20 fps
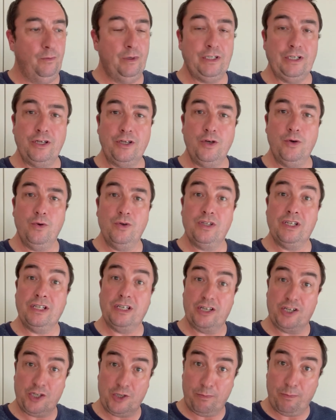when you're using
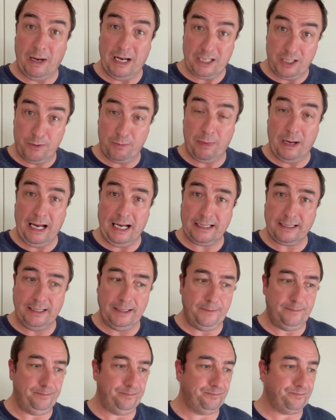a spice pack
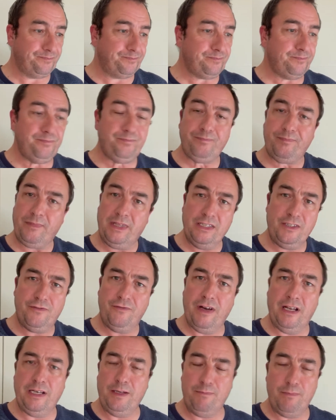it's
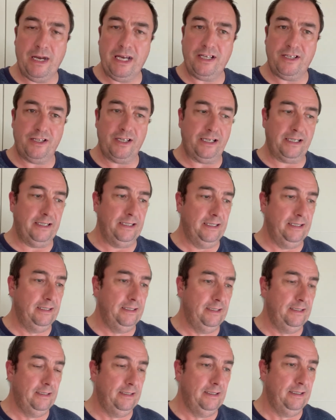very basic.
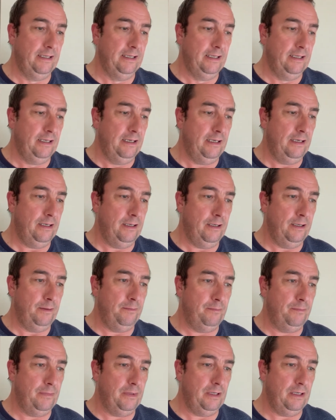
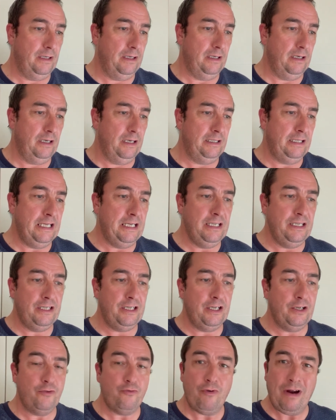Um, an Indian